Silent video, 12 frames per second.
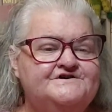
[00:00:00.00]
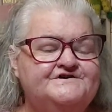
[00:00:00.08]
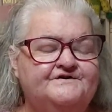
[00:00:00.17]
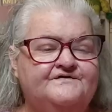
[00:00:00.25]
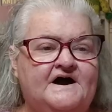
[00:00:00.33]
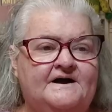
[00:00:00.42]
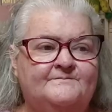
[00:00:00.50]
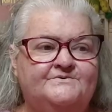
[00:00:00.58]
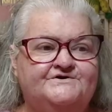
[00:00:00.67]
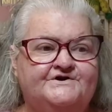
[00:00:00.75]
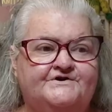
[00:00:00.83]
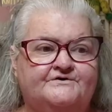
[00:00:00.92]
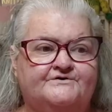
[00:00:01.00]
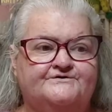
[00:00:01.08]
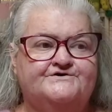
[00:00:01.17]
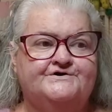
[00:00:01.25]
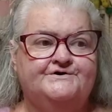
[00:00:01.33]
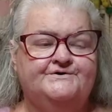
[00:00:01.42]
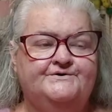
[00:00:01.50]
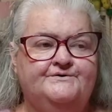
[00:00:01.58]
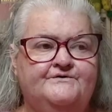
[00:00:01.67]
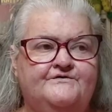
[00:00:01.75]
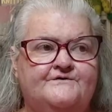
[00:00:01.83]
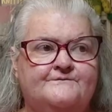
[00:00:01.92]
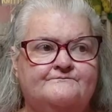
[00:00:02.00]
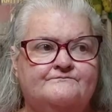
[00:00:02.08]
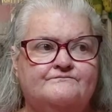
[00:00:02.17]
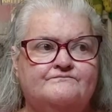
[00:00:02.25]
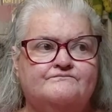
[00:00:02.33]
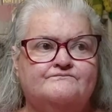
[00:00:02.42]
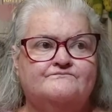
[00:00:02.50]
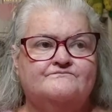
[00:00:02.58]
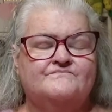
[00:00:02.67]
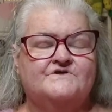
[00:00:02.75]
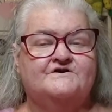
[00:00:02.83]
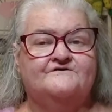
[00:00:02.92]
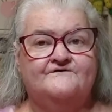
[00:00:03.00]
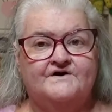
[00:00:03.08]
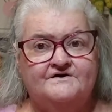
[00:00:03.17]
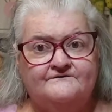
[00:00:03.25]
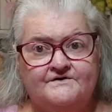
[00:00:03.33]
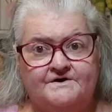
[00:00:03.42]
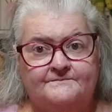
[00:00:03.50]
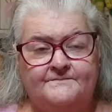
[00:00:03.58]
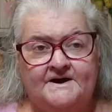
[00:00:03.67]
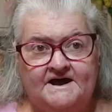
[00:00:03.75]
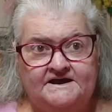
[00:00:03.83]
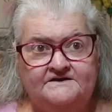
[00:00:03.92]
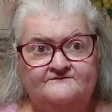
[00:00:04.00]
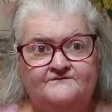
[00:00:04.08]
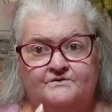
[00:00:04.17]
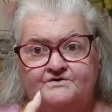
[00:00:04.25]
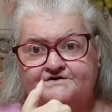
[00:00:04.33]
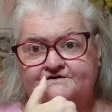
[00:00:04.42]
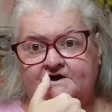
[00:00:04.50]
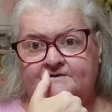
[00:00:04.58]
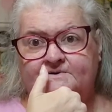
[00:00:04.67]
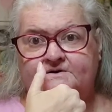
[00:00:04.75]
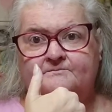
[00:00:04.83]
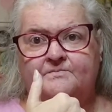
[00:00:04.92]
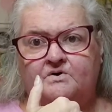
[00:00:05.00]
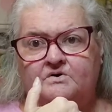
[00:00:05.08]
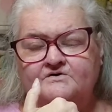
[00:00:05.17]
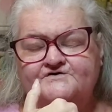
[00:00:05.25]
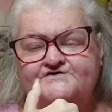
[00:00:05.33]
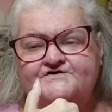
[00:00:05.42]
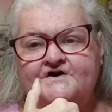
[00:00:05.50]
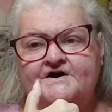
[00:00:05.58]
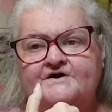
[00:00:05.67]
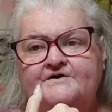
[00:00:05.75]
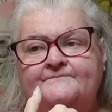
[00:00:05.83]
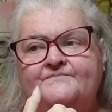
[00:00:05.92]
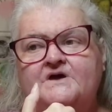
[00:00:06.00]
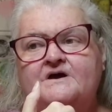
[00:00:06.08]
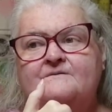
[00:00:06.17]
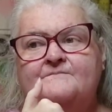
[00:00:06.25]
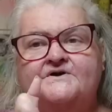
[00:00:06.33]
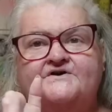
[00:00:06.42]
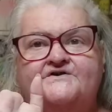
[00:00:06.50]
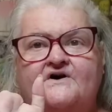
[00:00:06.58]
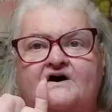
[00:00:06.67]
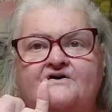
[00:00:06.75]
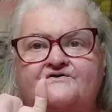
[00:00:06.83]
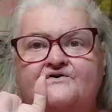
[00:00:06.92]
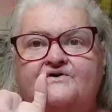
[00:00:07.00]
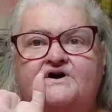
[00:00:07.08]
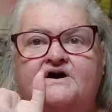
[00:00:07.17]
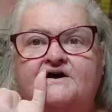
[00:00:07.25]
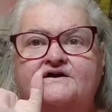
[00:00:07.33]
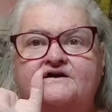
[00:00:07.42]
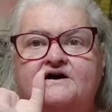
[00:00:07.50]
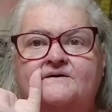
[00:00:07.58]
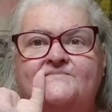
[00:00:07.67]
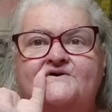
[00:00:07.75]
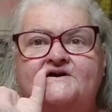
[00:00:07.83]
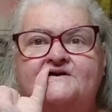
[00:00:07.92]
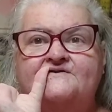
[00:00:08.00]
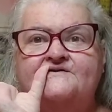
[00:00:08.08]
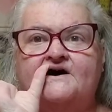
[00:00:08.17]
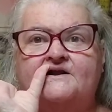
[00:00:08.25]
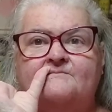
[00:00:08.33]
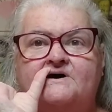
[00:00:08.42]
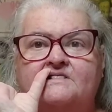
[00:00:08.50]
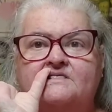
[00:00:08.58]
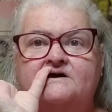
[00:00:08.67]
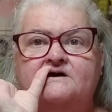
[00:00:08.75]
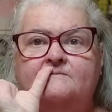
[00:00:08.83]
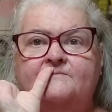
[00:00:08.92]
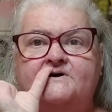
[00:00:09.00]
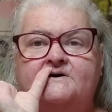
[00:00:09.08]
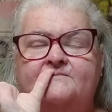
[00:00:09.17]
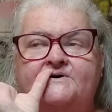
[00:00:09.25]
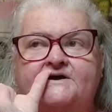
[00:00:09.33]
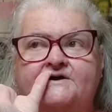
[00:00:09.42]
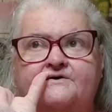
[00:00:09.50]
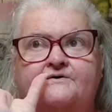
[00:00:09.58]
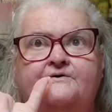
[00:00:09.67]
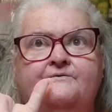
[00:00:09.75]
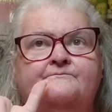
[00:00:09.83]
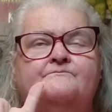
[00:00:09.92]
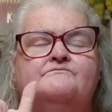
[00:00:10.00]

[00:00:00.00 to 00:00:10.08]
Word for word: So that particular tooth is very, very painful, and it's got a big bulge there, but it's also cutting up the inside of my lip up here.